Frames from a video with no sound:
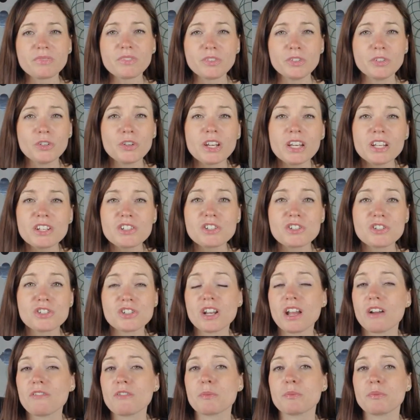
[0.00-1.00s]
your agent
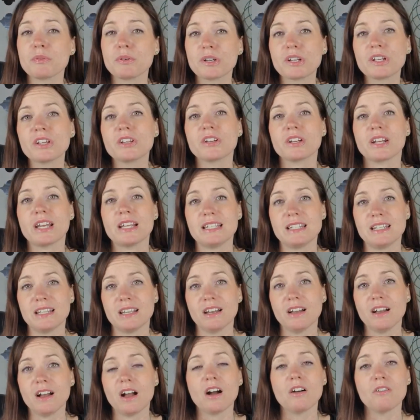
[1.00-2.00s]
should have a pretty good
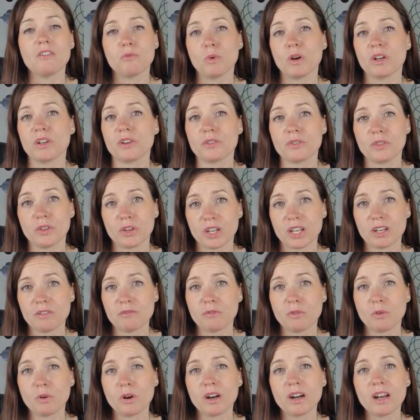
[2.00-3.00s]
idea of what you're looking
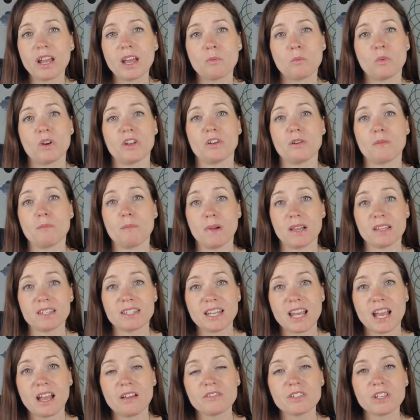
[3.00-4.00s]
for and what your
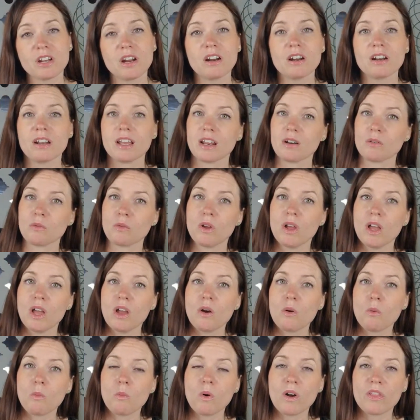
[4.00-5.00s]
must-haves are and
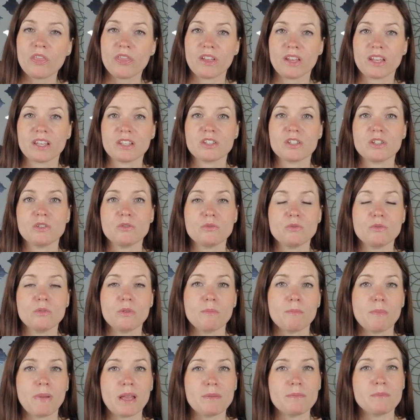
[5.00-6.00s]
what things you
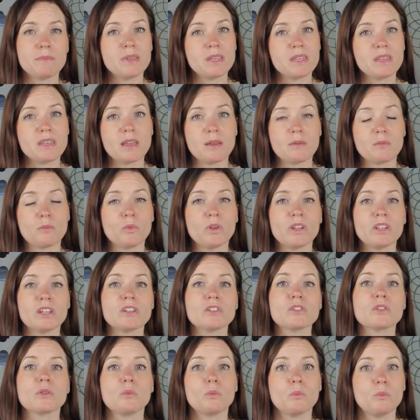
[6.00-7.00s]
might be
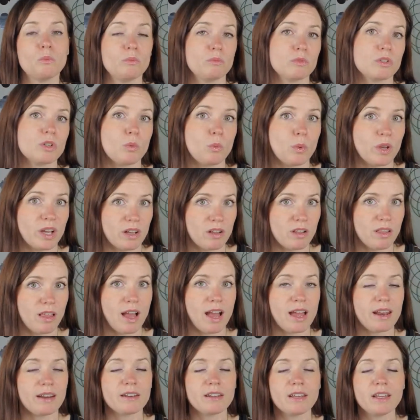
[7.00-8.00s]
willing to wiggle
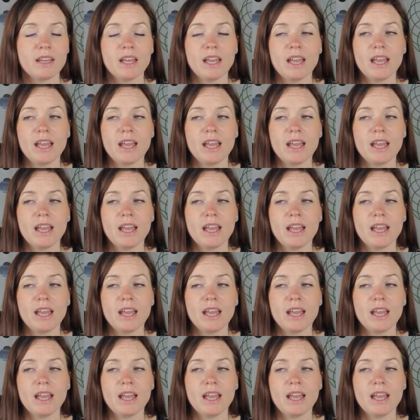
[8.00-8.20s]
on.